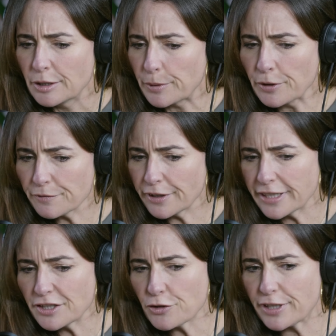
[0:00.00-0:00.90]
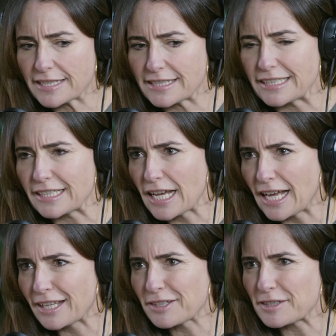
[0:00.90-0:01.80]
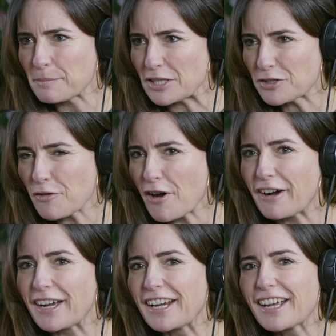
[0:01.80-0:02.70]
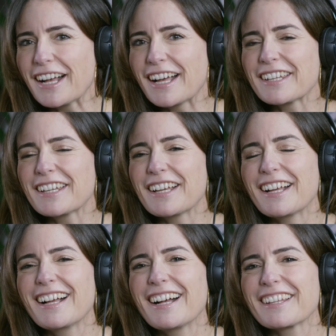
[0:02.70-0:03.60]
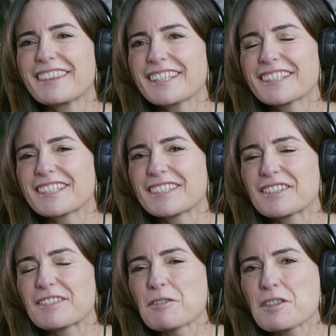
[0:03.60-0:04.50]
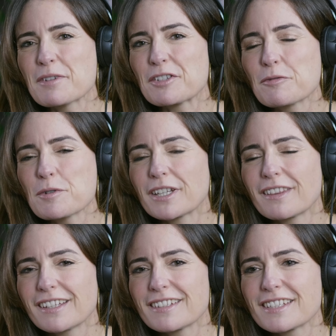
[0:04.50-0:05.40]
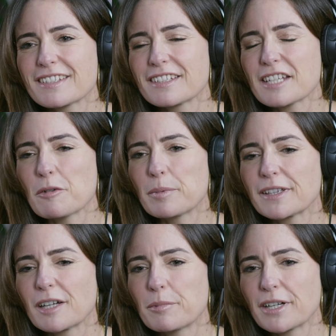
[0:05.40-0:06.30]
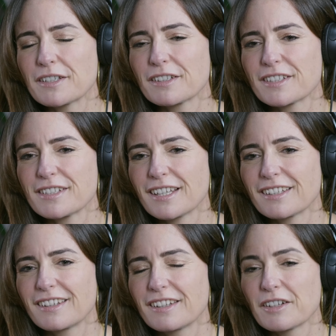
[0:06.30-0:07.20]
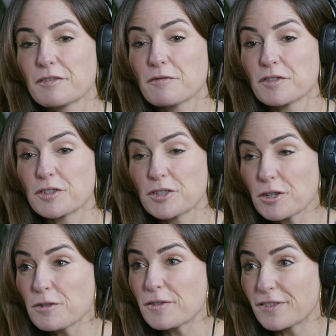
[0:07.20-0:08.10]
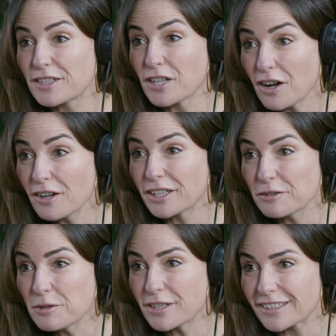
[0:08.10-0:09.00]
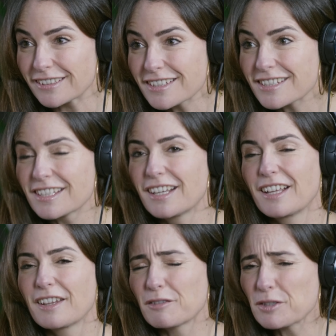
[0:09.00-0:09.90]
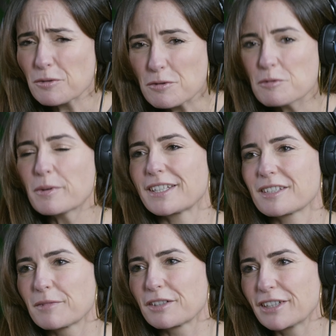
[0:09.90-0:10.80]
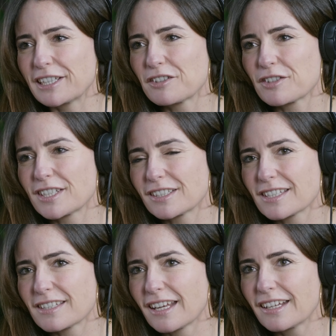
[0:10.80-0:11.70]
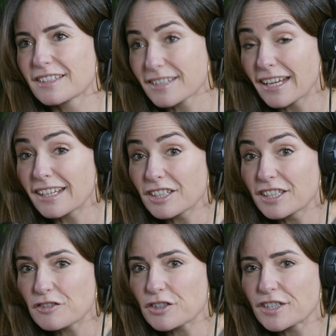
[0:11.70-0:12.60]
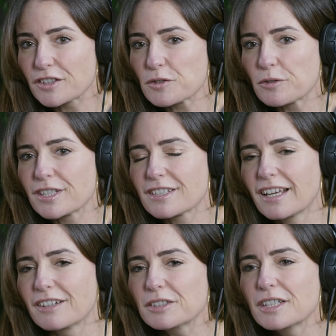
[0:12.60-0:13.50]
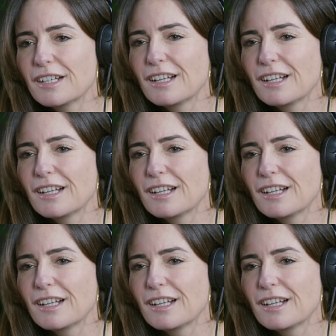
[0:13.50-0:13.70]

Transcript: we're not very interesting and it's a bit dry. And I think one of the most rewarding things is, is helping that brand understand that to the target audience, there is always something really interesting to say, say and an interesting story to tell.